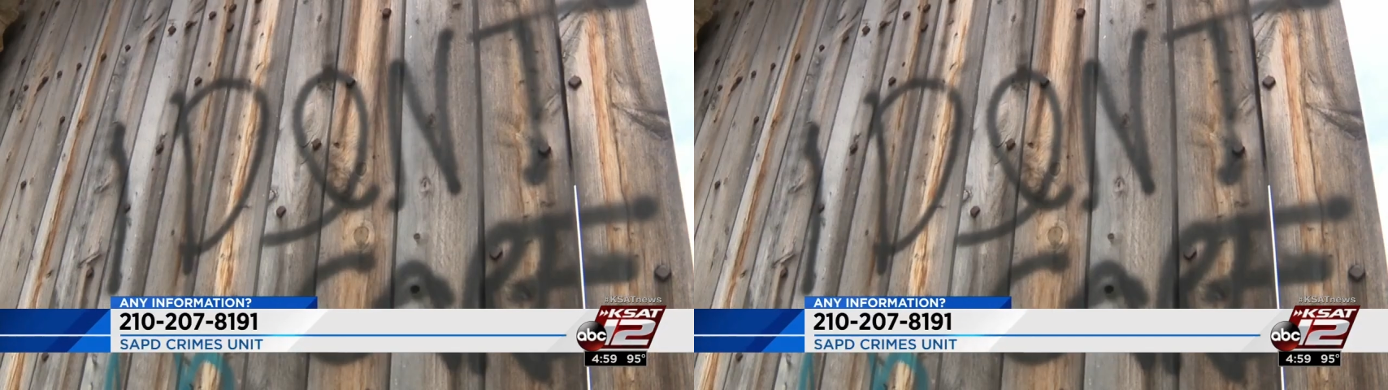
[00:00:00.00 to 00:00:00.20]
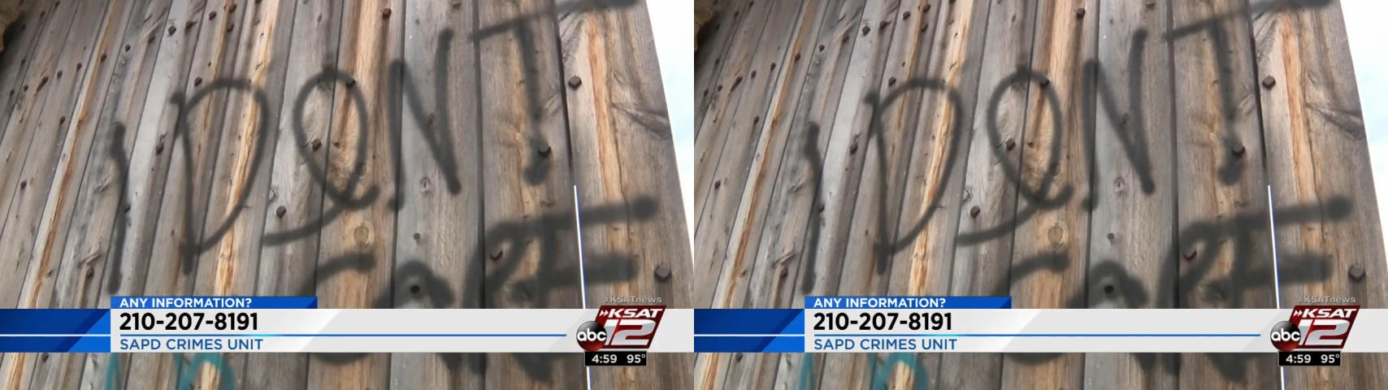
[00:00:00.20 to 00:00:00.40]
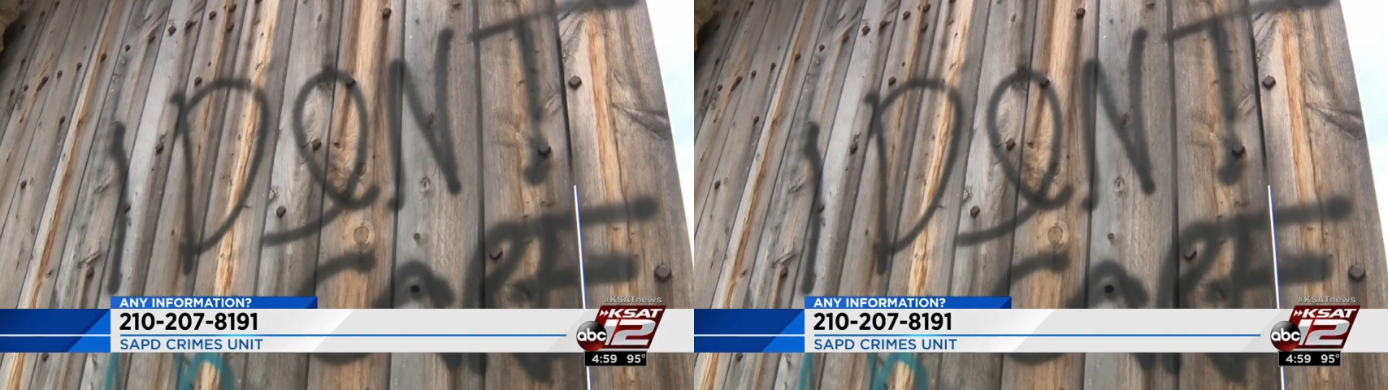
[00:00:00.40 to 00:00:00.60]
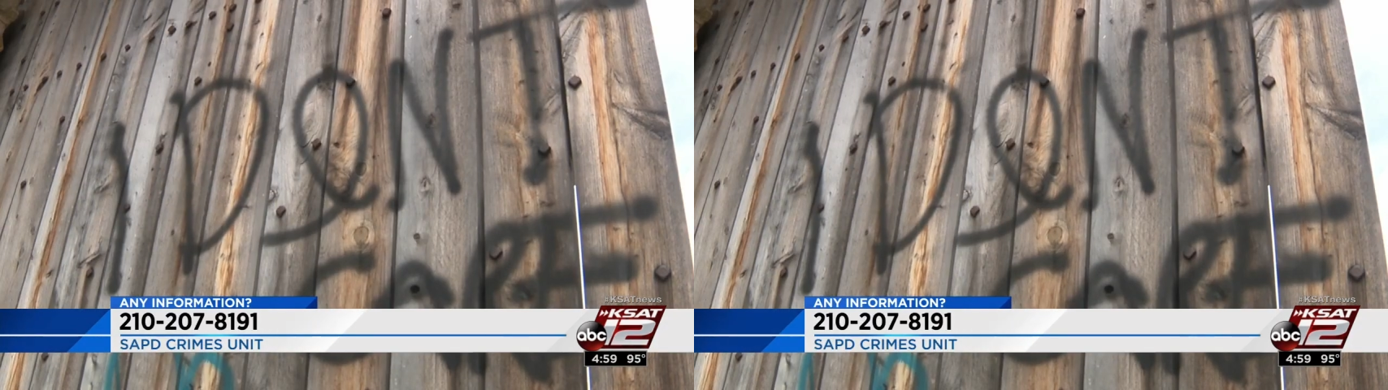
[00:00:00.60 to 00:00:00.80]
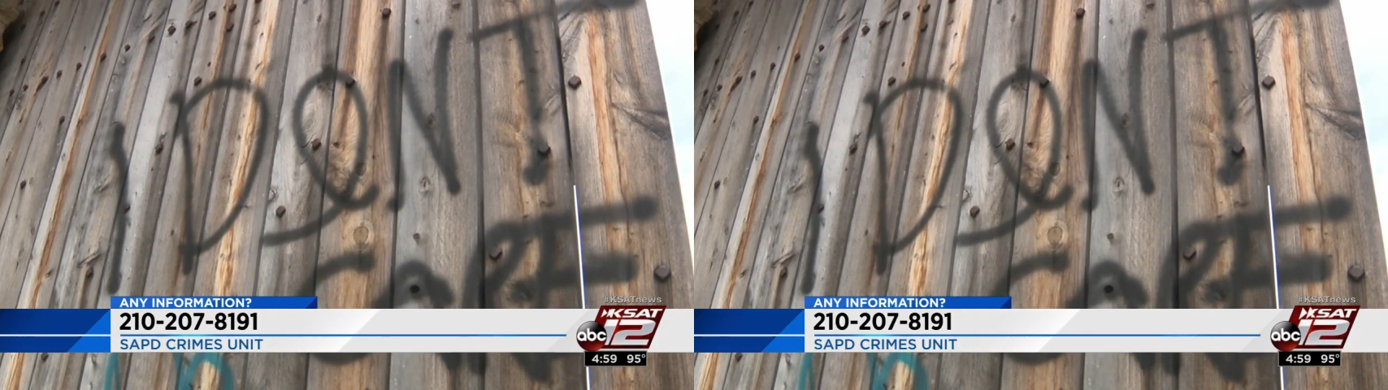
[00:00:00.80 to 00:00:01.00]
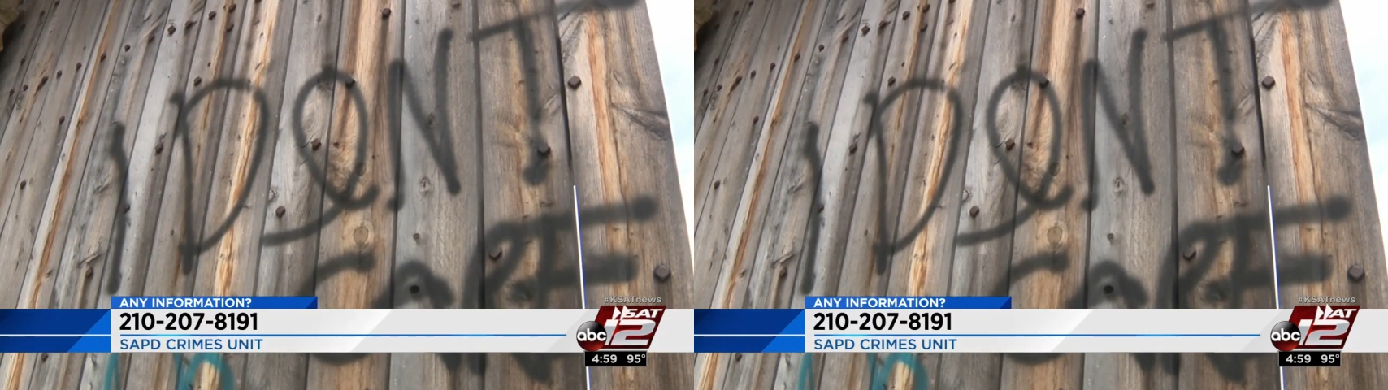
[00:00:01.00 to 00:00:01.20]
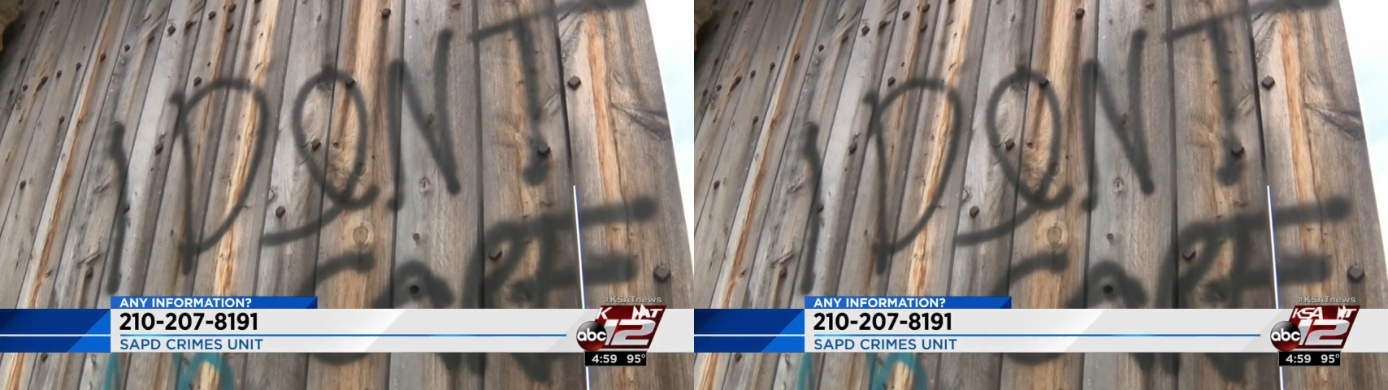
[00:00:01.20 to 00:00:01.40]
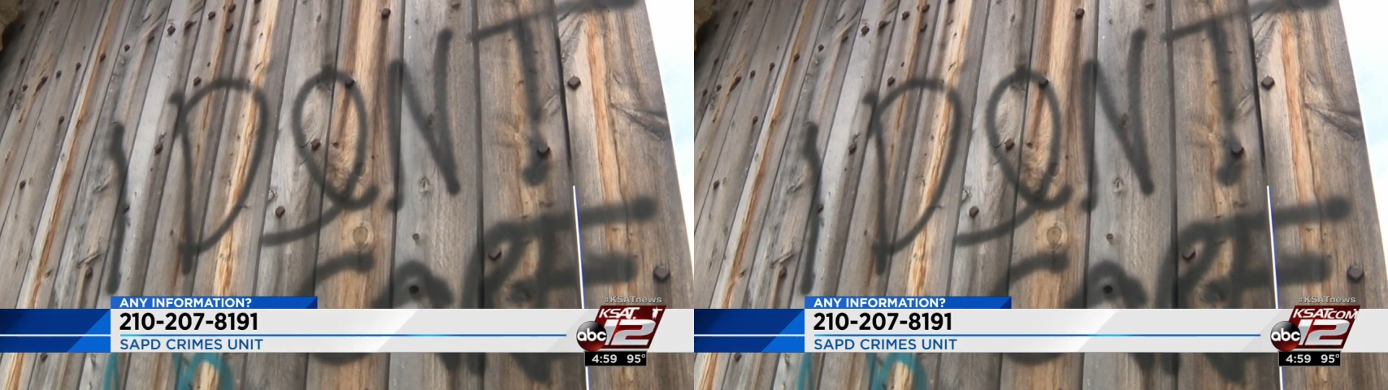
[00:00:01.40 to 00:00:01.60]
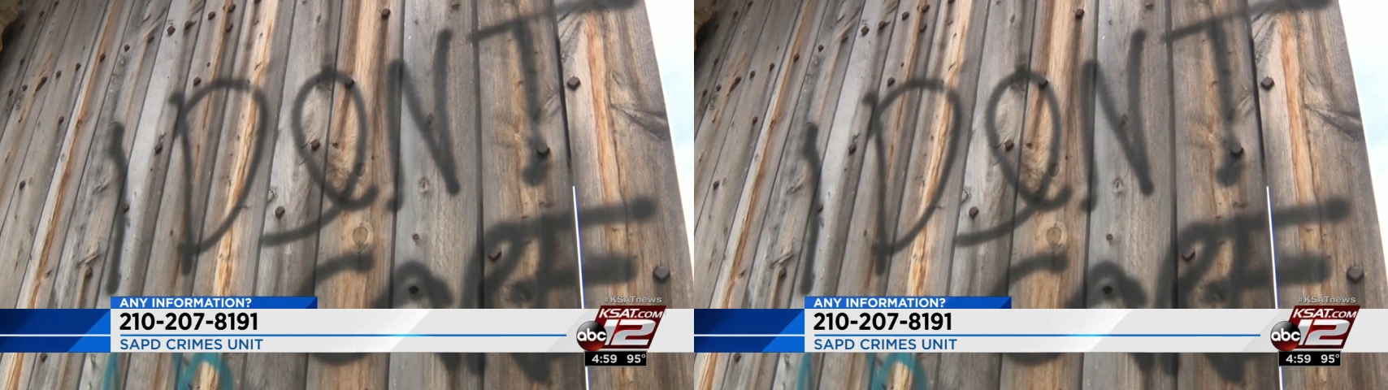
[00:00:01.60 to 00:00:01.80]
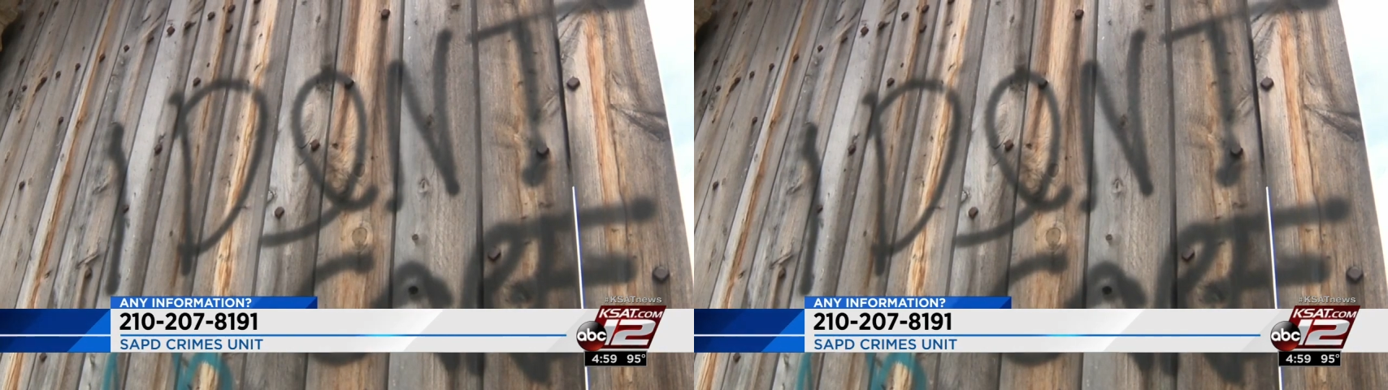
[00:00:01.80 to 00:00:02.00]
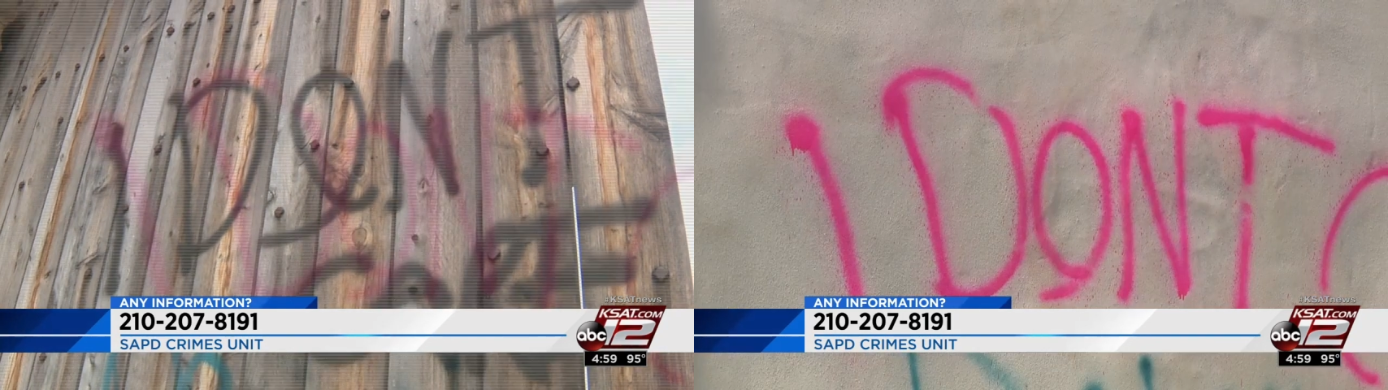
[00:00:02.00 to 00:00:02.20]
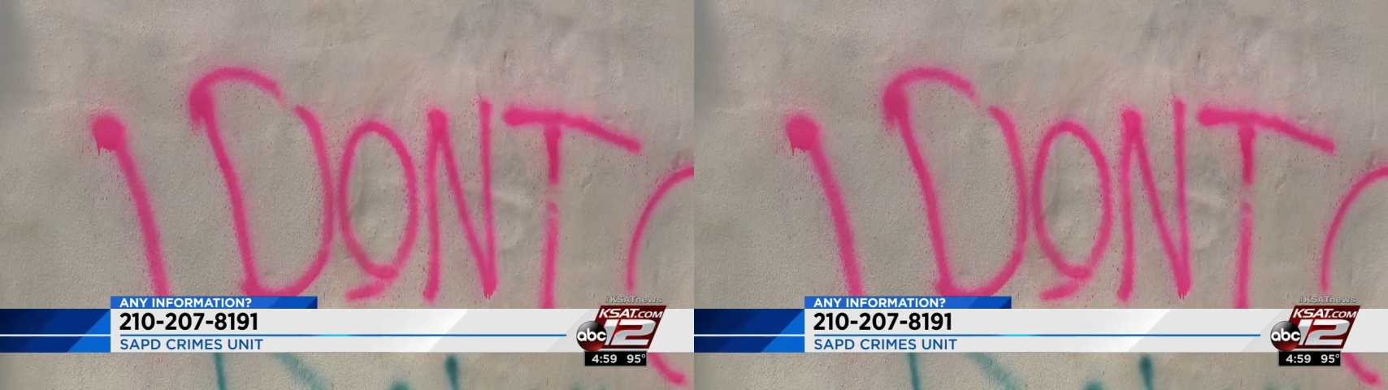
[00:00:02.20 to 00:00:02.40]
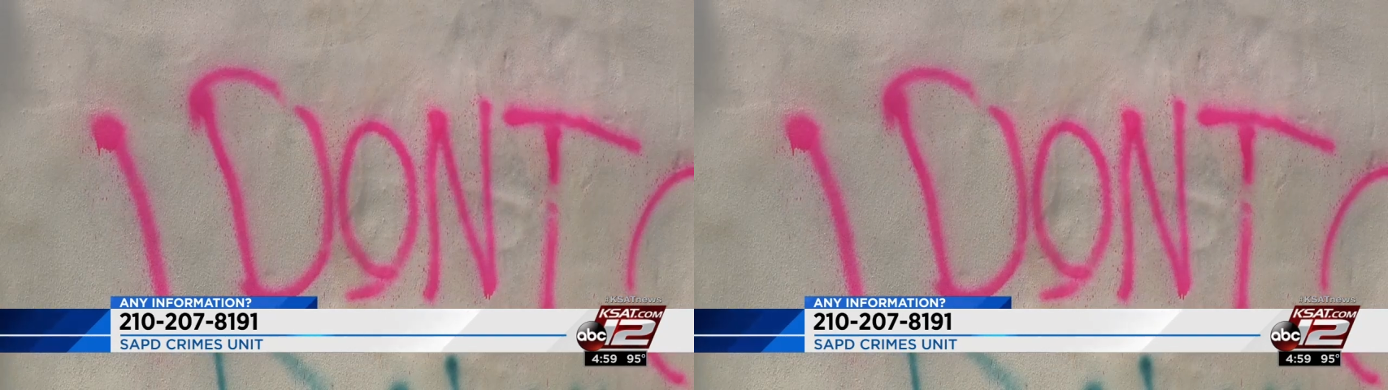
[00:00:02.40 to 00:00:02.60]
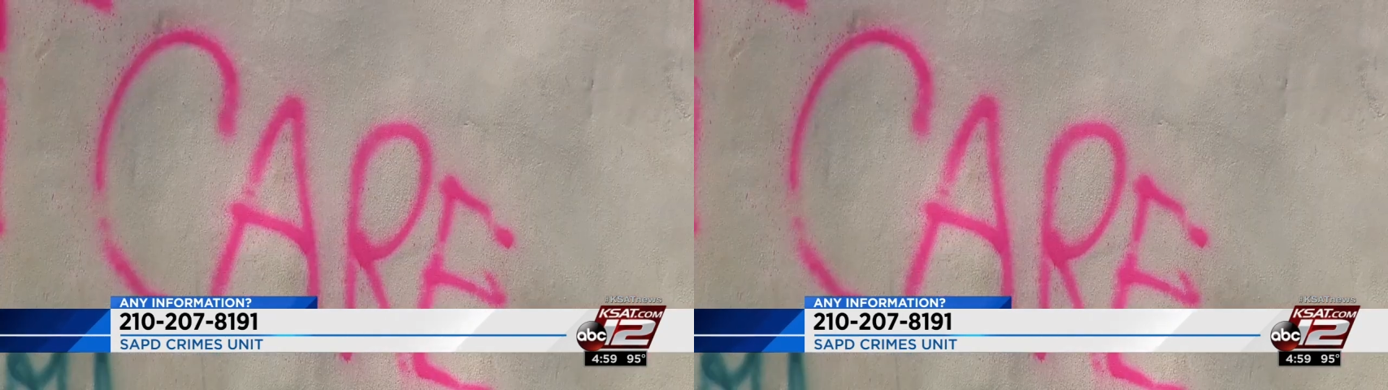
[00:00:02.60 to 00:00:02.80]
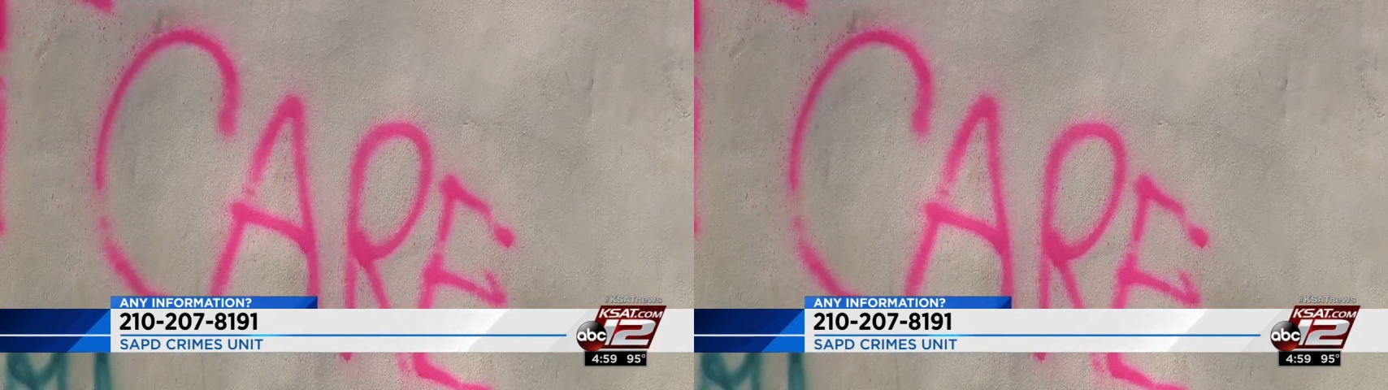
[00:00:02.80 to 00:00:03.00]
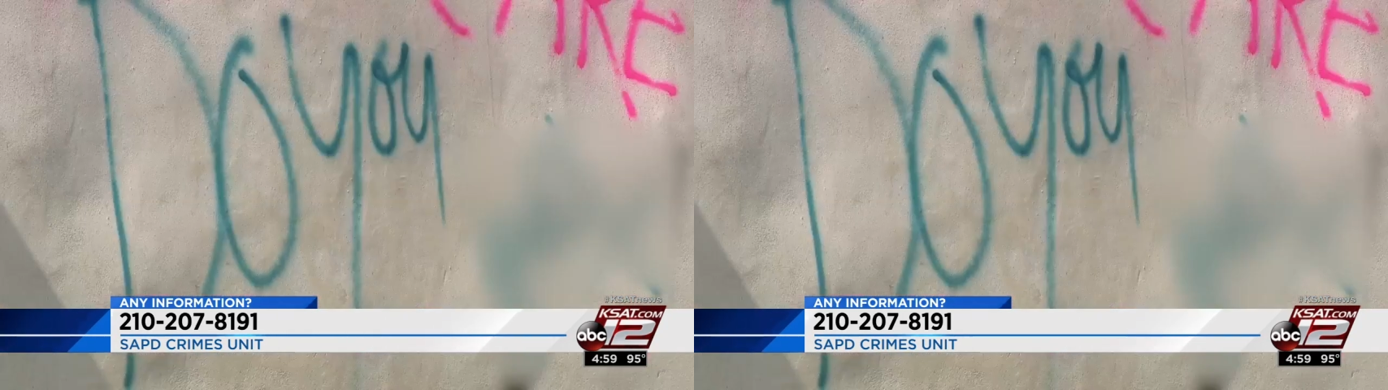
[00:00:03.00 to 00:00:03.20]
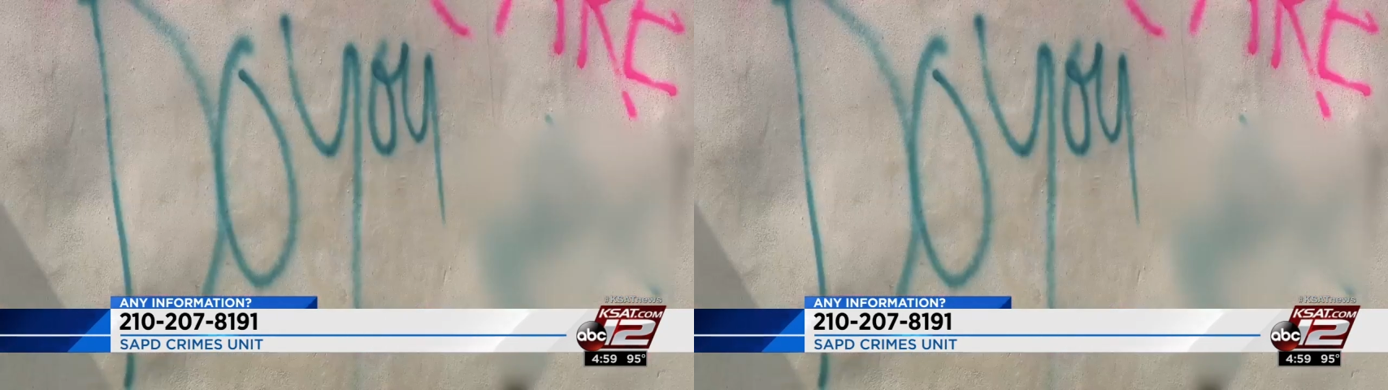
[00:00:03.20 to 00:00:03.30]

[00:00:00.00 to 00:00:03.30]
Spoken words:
Nobody's mouth can be seen.